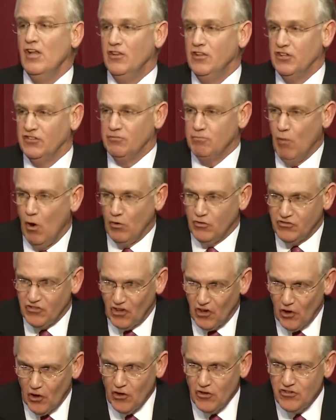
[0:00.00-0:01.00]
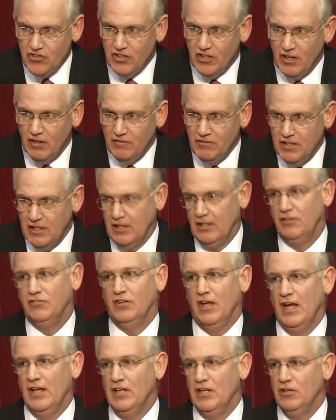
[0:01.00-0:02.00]
this most urgent of
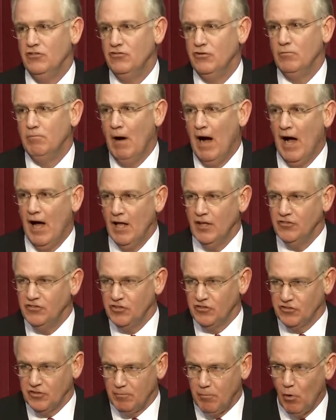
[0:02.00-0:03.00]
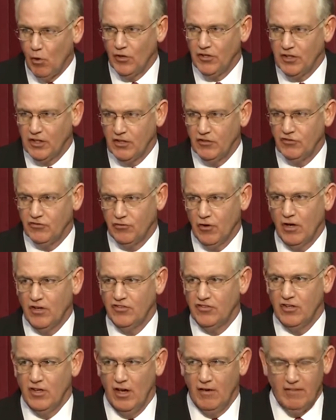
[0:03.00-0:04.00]
needs and issue bonds to support the construction